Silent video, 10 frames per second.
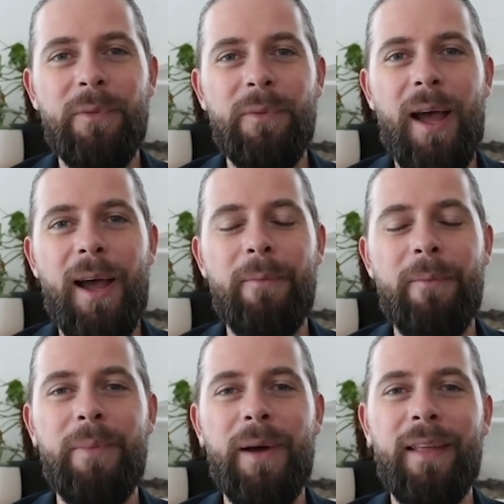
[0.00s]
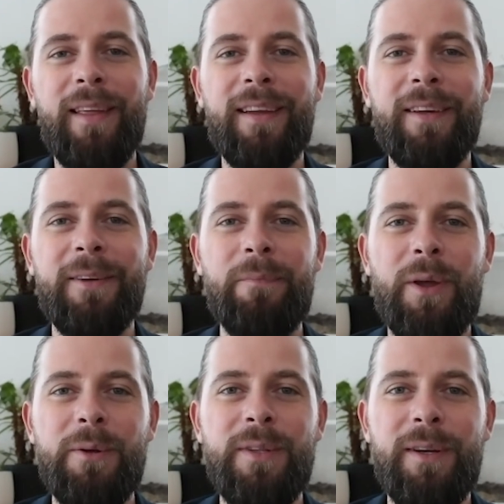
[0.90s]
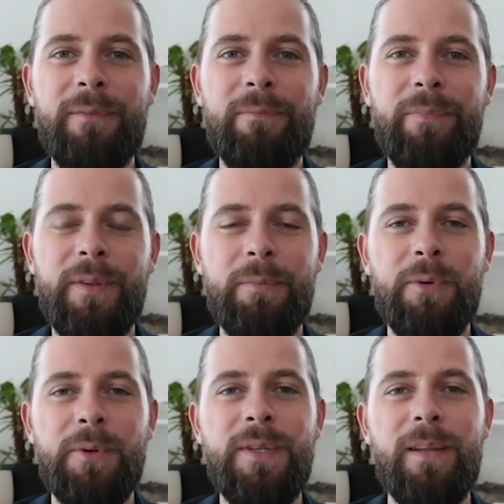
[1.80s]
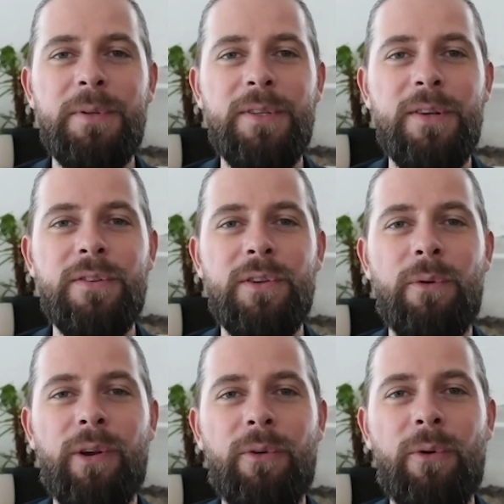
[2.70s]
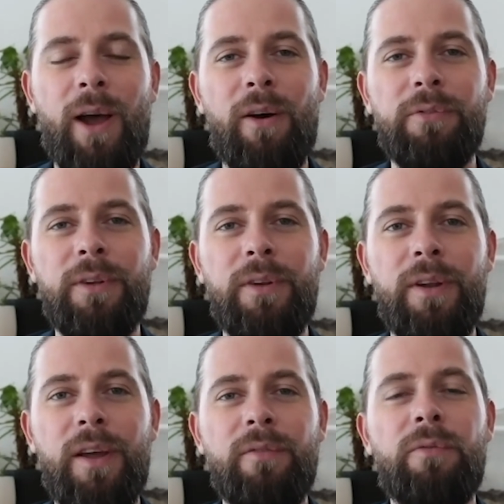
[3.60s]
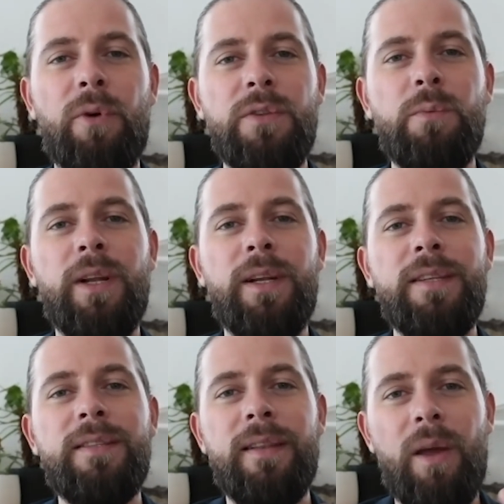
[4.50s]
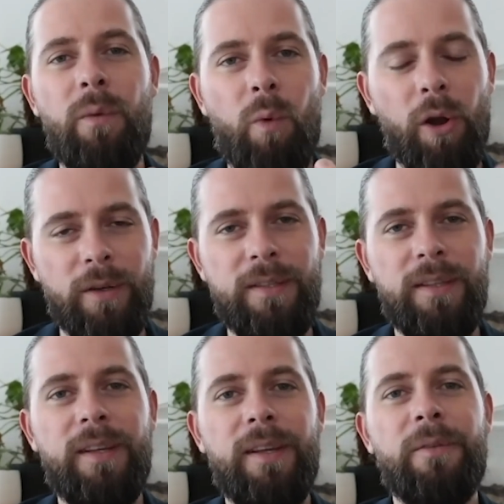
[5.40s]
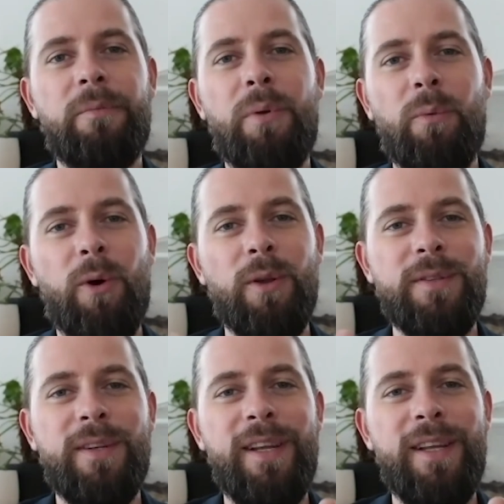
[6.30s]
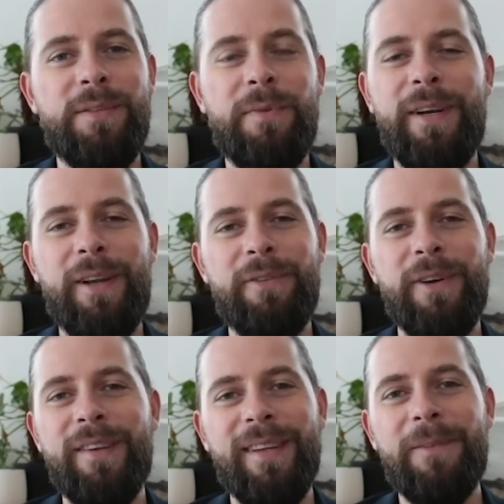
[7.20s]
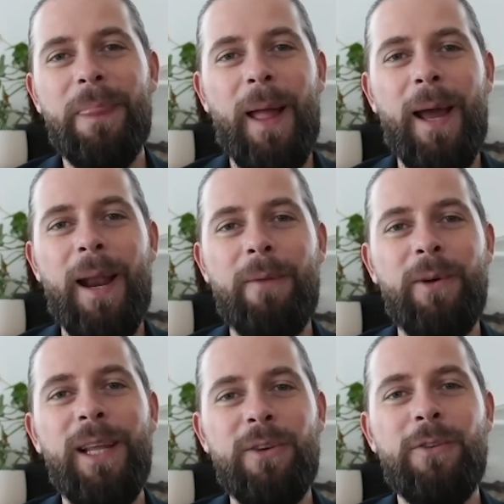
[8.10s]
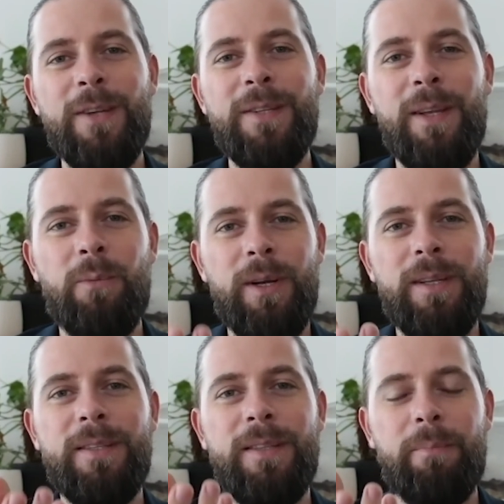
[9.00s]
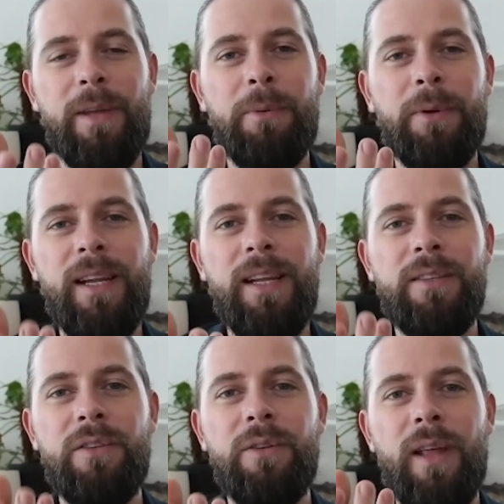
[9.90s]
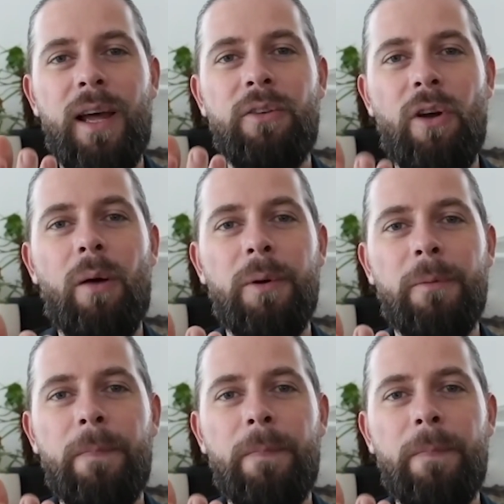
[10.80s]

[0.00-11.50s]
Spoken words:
But I think those that are in the more senior positions can quite often voice what it is that they want, but wants and needs are very different. And I'm really interested in what it is that people need to do their job.